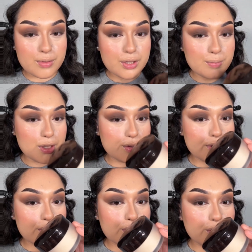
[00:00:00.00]
going to be using
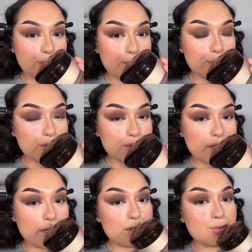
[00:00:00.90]
the
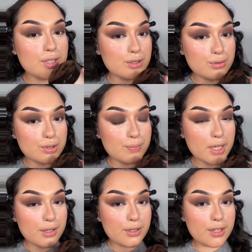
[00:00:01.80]
Mercier translucent
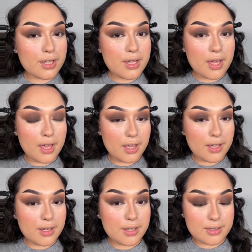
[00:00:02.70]
powder
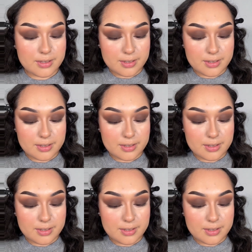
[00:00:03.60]
and